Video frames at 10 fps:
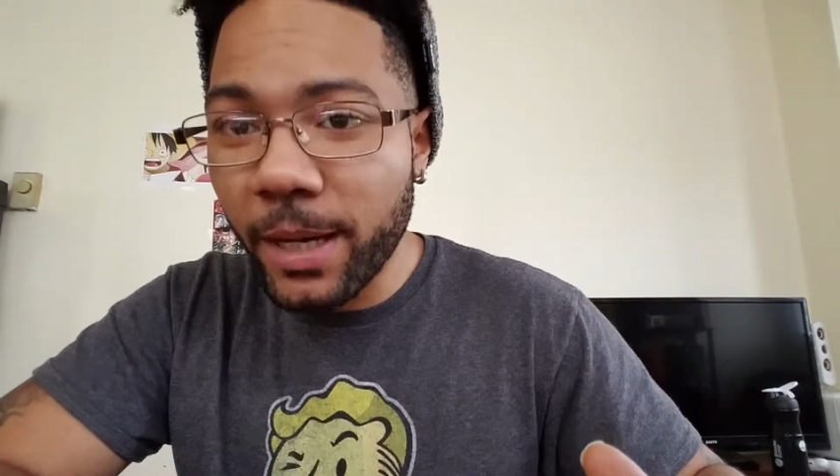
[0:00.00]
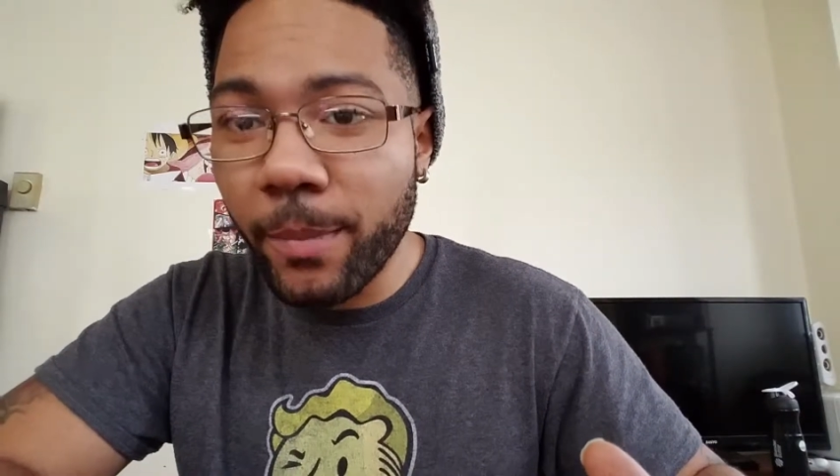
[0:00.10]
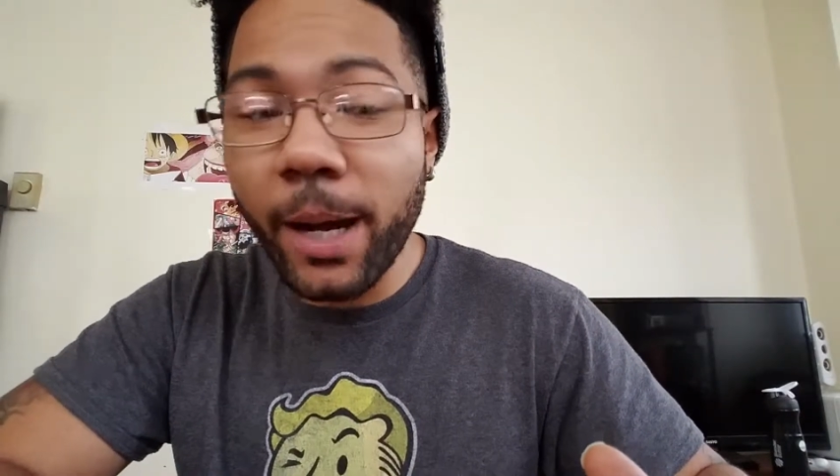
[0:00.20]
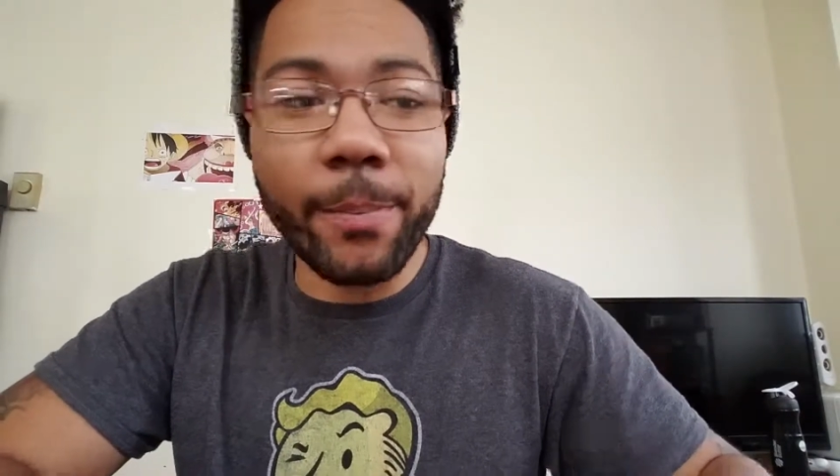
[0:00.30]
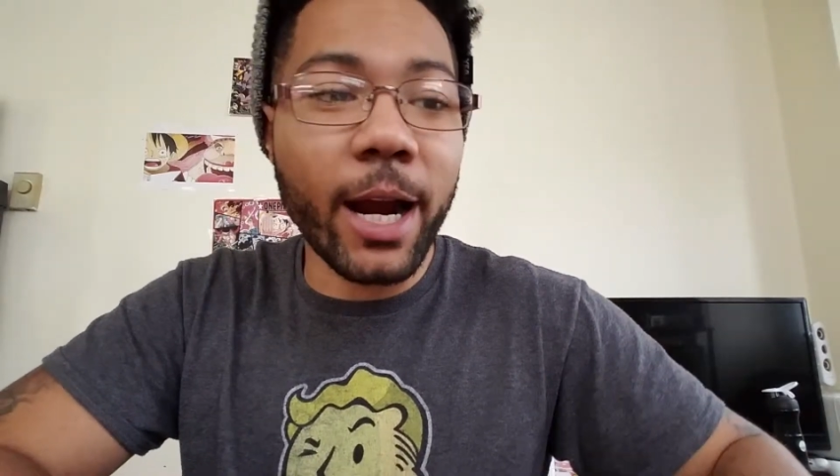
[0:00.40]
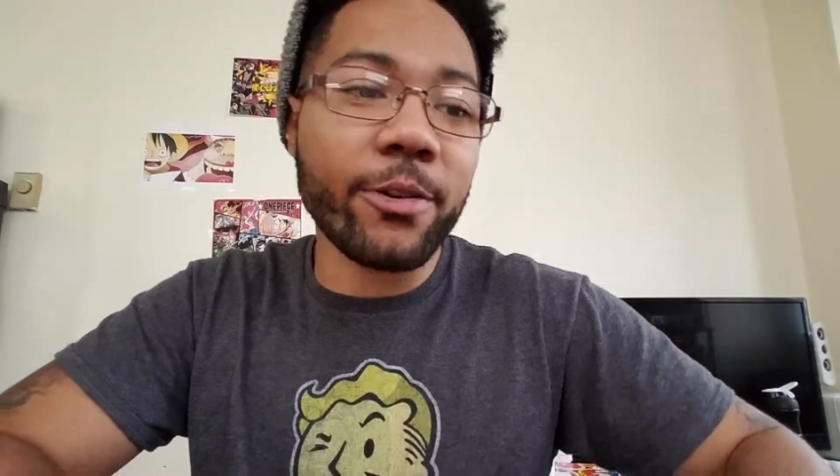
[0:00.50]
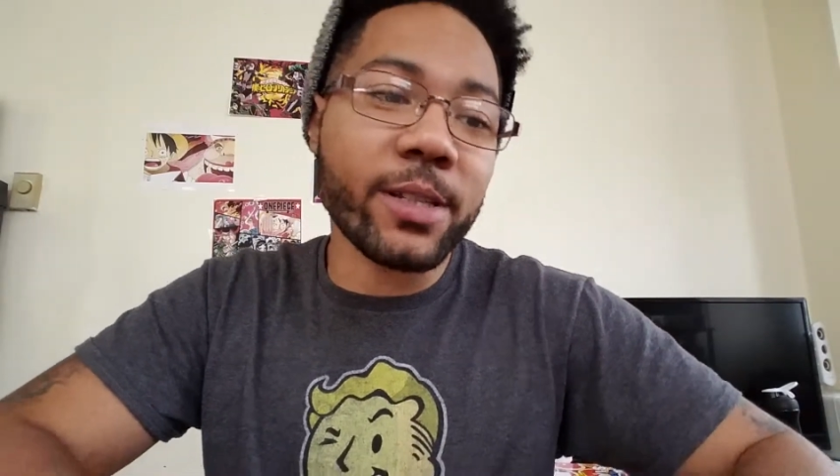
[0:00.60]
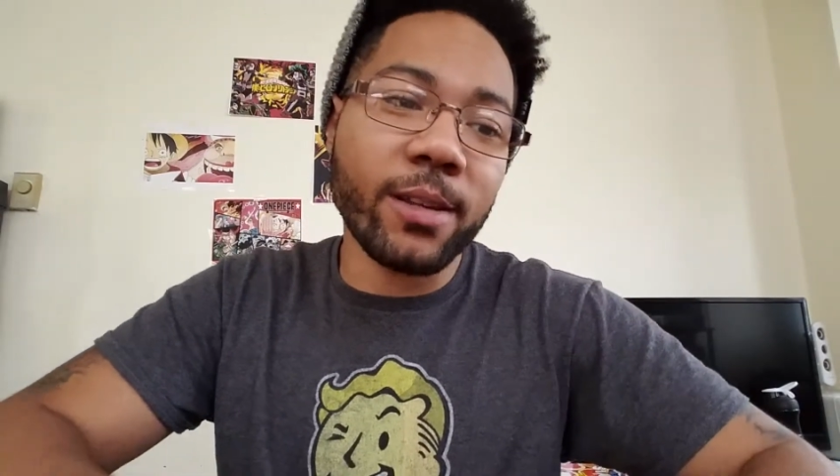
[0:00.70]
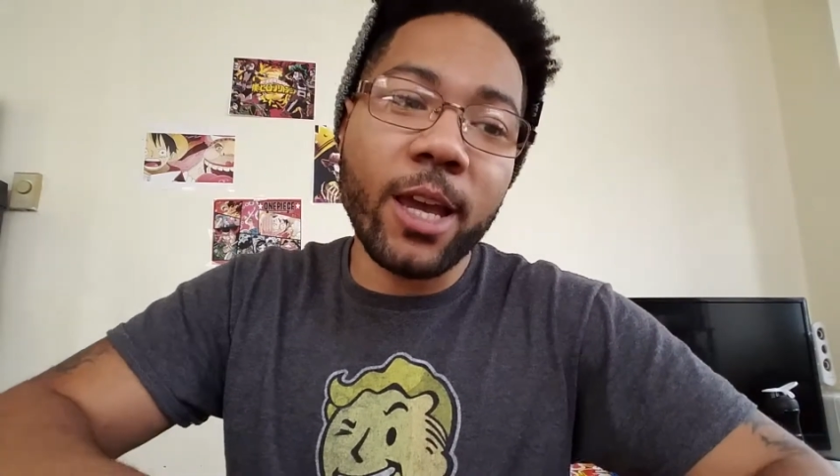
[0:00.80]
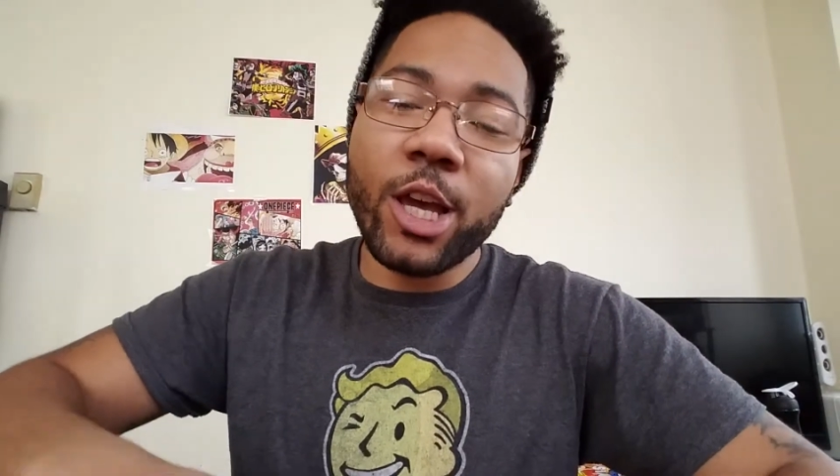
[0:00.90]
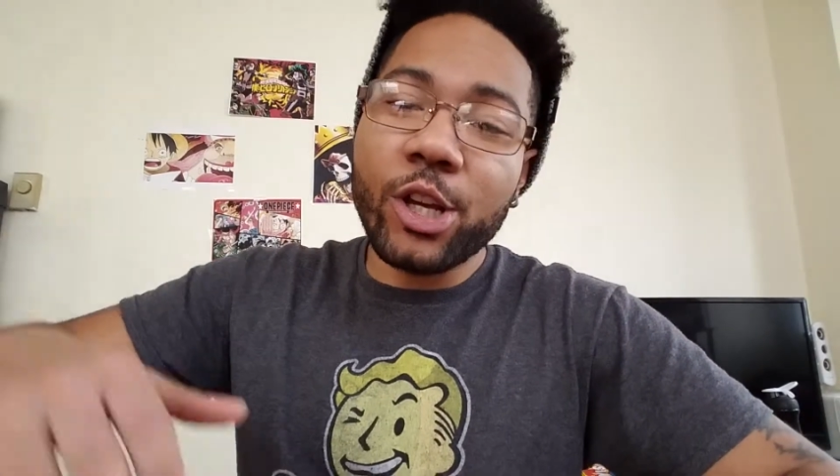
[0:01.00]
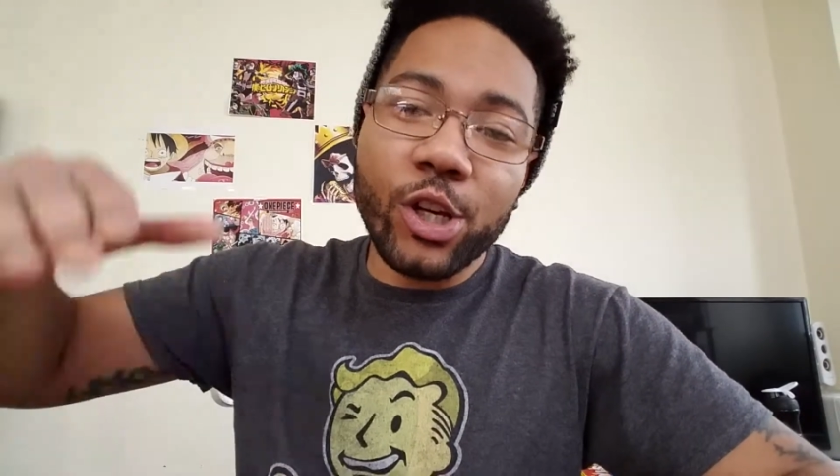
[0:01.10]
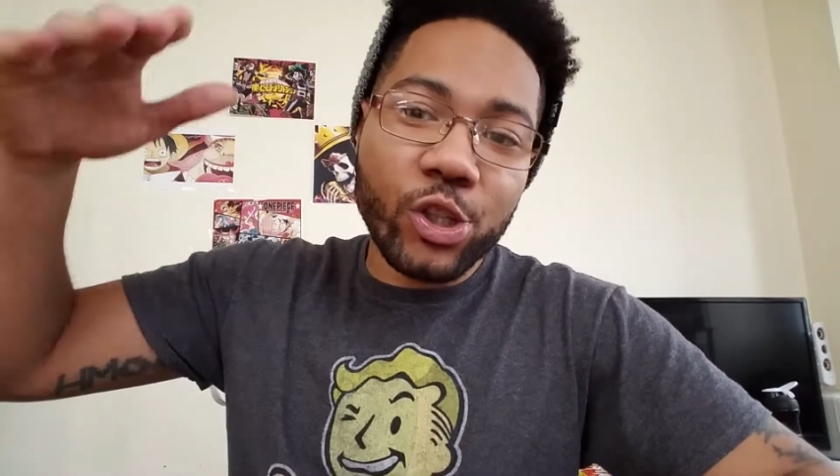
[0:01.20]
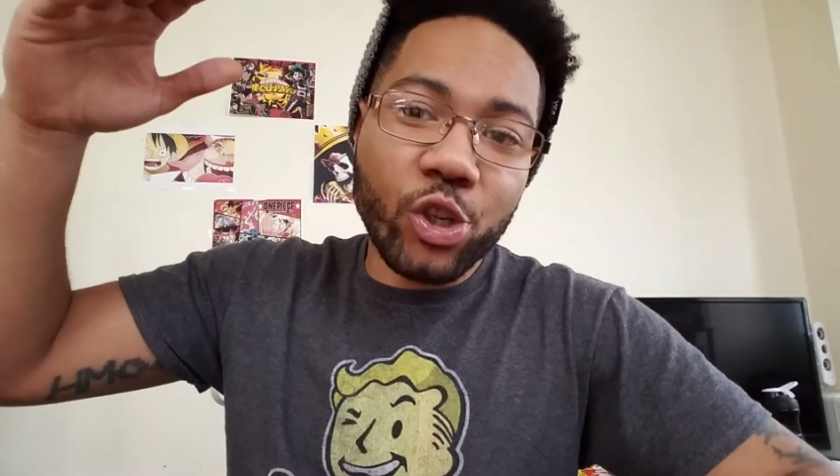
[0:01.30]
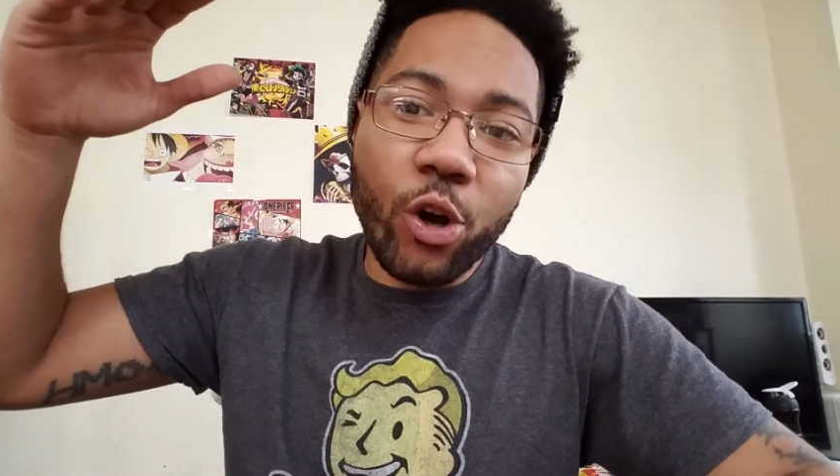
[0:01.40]
Mom Pirates.
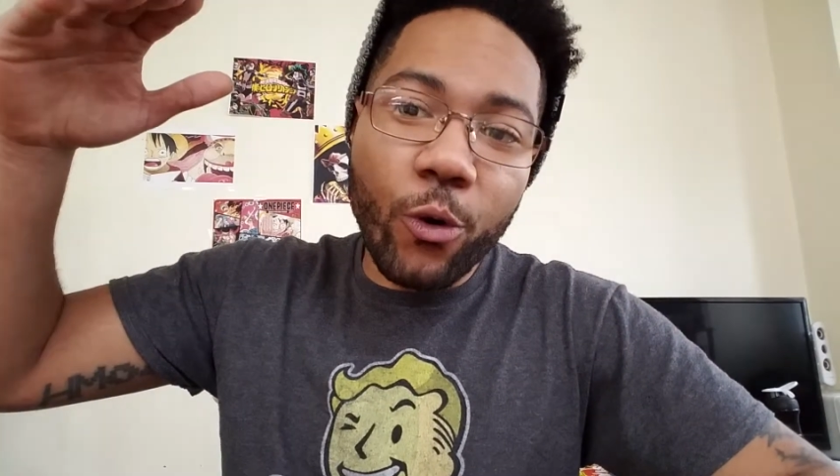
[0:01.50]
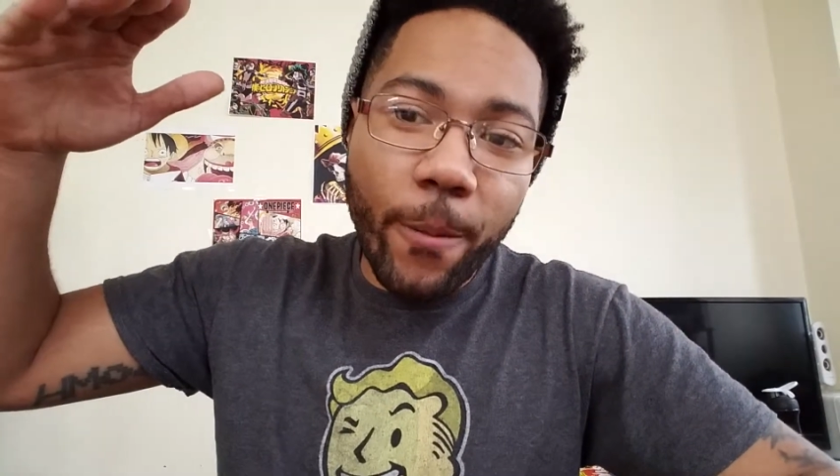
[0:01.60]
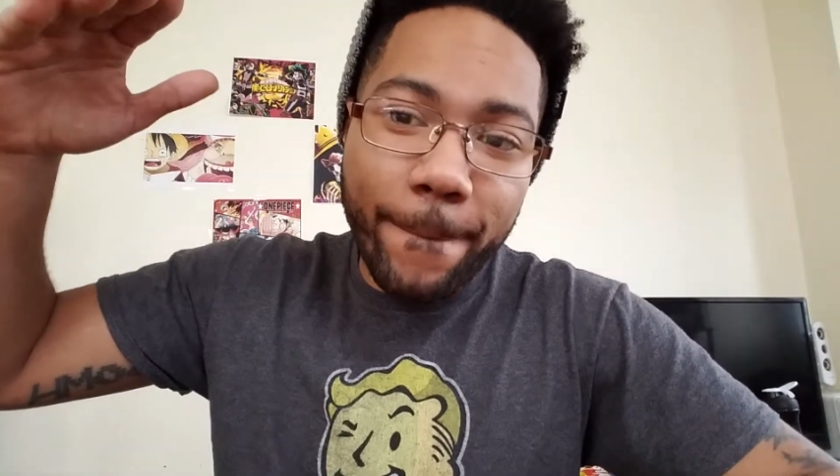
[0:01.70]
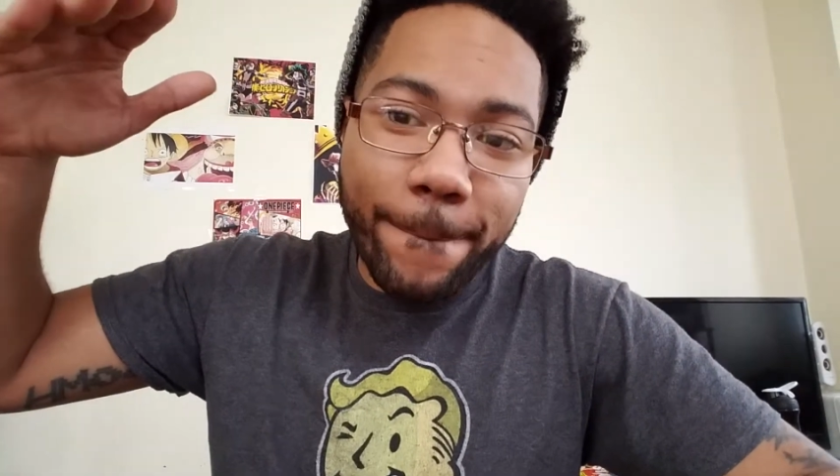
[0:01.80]
So